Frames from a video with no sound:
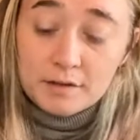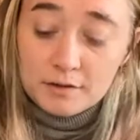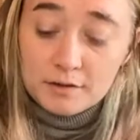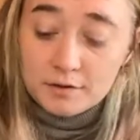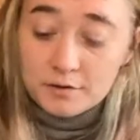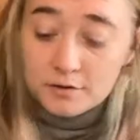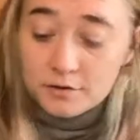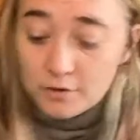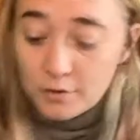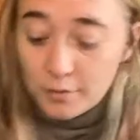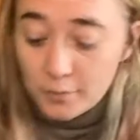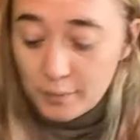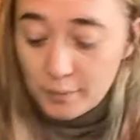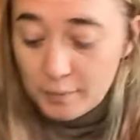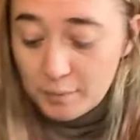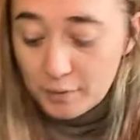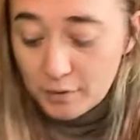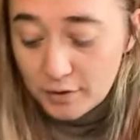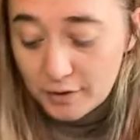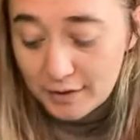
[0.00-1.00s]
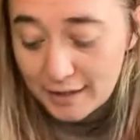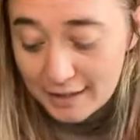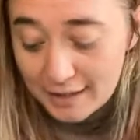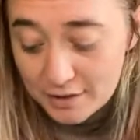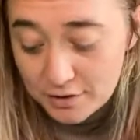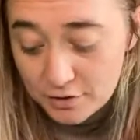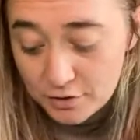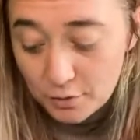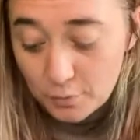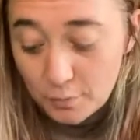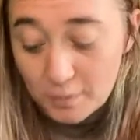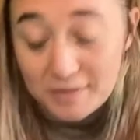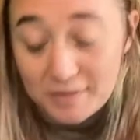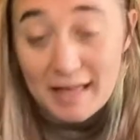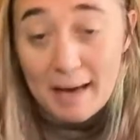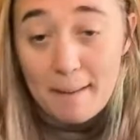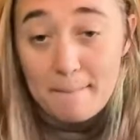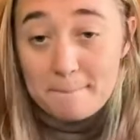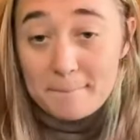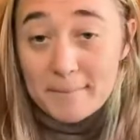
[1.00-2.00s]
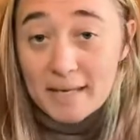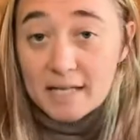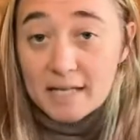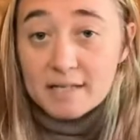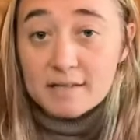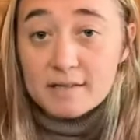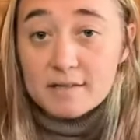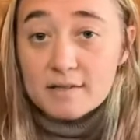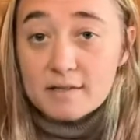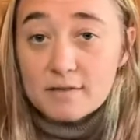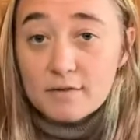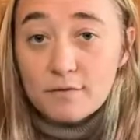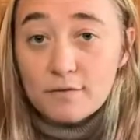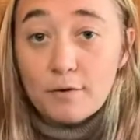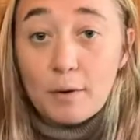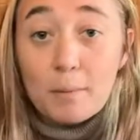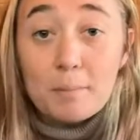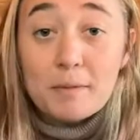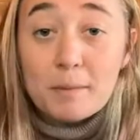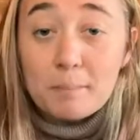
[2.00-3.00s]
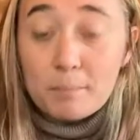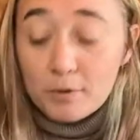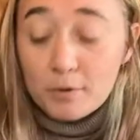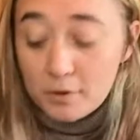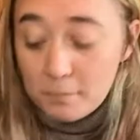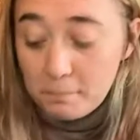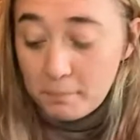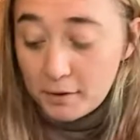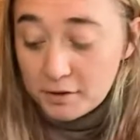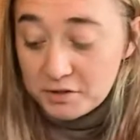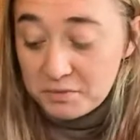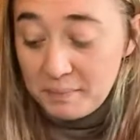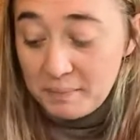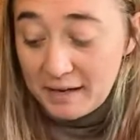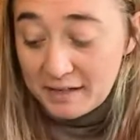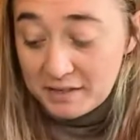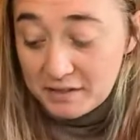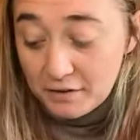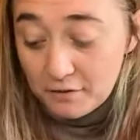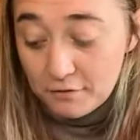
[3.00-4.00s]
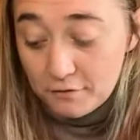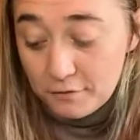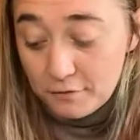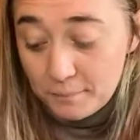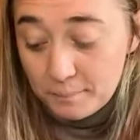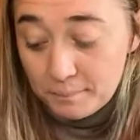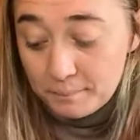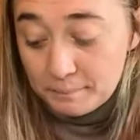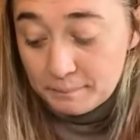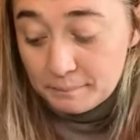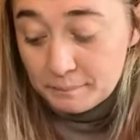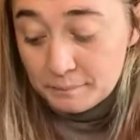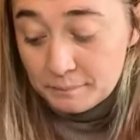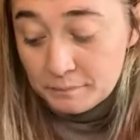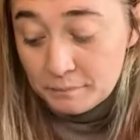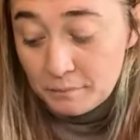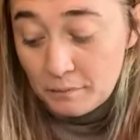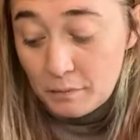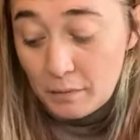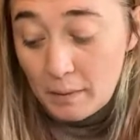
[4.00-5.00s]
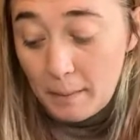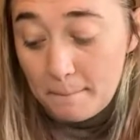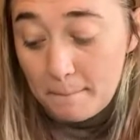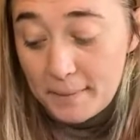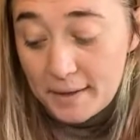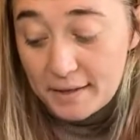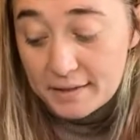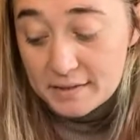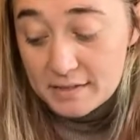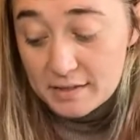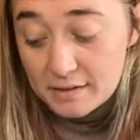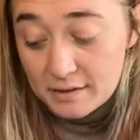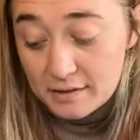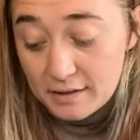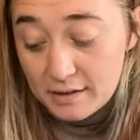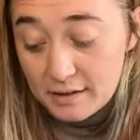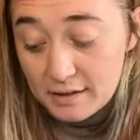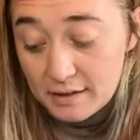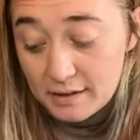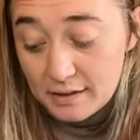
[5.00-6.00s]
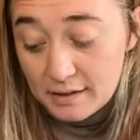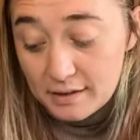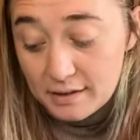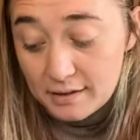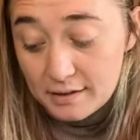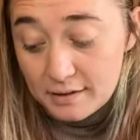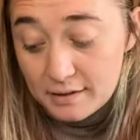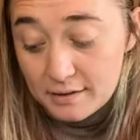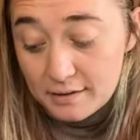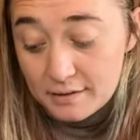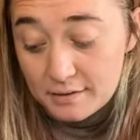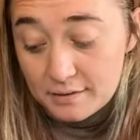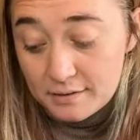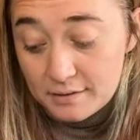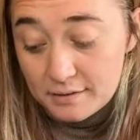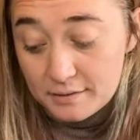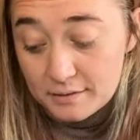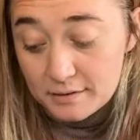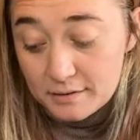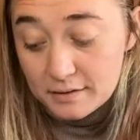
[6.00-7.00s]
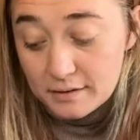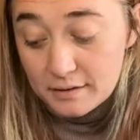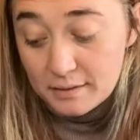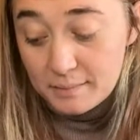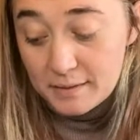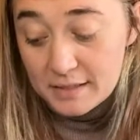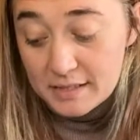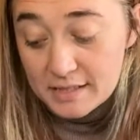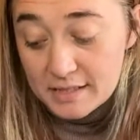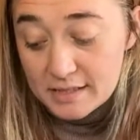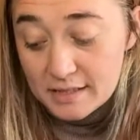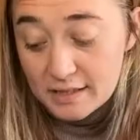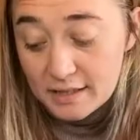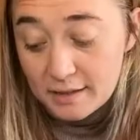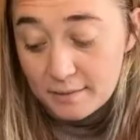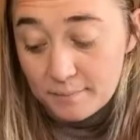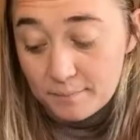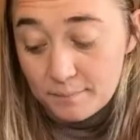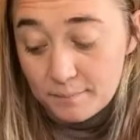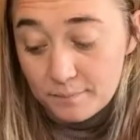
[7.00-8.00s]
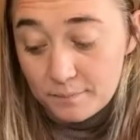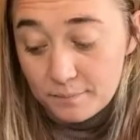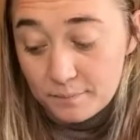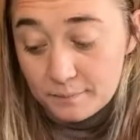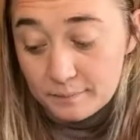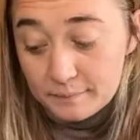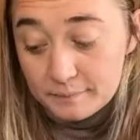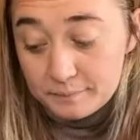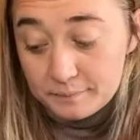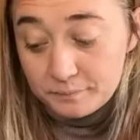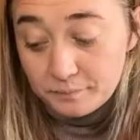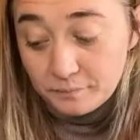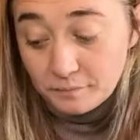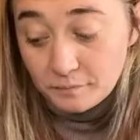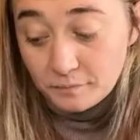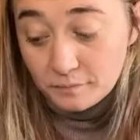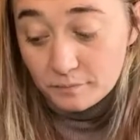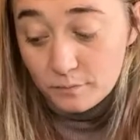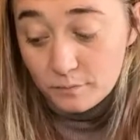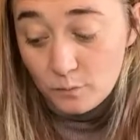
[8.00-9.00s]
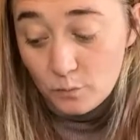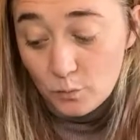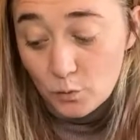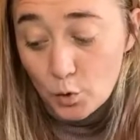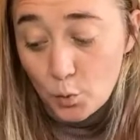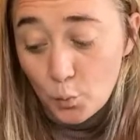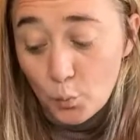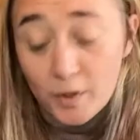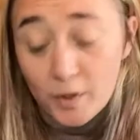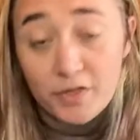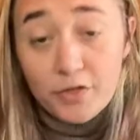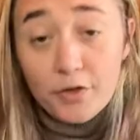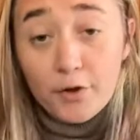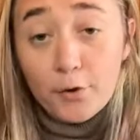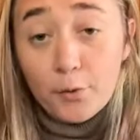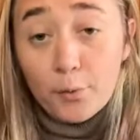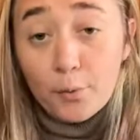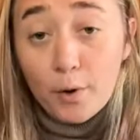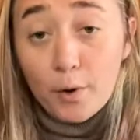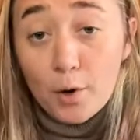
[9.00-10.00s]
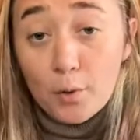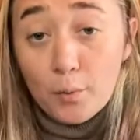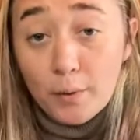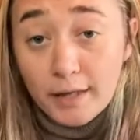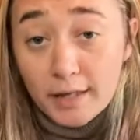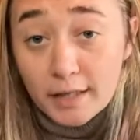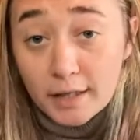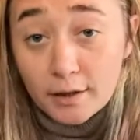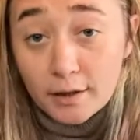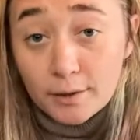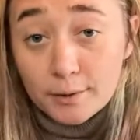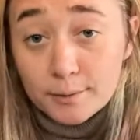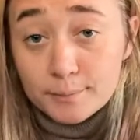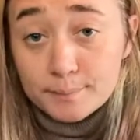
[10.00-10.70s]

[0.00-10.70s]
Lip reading: So we will look into what that means from the book perspective. But let me see. With the crow here,